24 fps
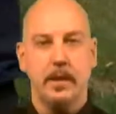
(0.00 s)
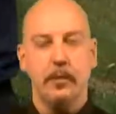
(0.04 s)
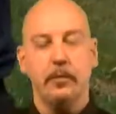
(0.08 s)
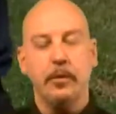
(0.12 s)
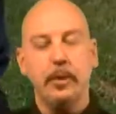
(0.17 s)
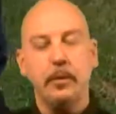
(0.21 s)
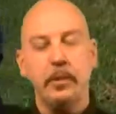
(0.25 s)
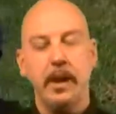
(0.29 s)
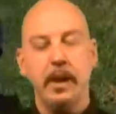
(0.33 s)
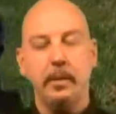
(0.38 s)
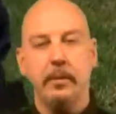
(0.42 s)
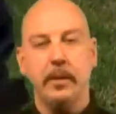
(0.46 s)

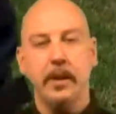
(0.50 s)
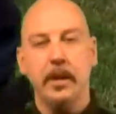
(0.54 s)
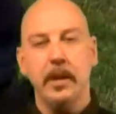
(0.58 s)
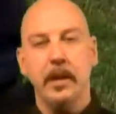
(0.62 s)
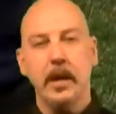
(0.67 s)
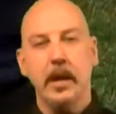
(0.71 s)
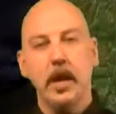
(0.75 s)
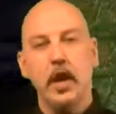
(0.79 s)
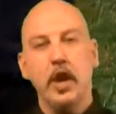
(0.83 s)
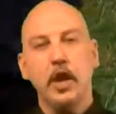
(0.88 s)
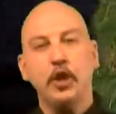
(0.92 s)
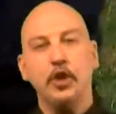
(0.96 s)
Remember,
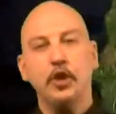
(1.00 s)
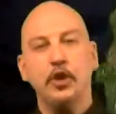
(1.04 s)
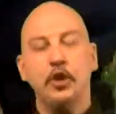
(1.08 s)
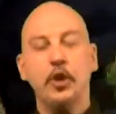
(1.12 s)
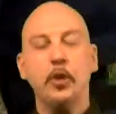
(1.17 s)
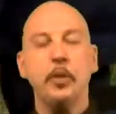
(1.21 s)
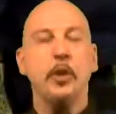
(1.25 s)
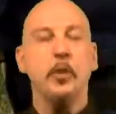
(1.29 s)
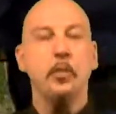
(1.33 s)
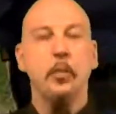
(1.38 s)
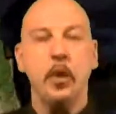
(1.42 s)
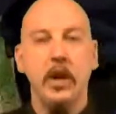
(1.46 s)

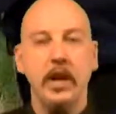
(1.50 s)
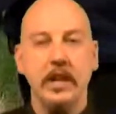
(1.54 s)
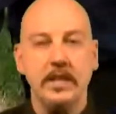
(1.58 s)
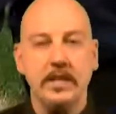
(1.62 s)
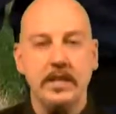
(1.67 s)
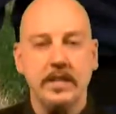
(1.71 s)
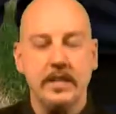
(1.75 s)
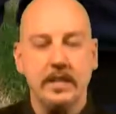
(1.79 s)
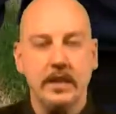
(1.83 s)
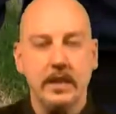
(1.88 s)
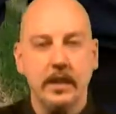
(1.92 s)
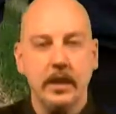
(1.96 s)
do it
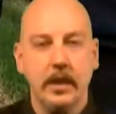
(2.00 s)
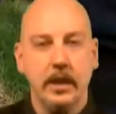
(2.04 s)
once,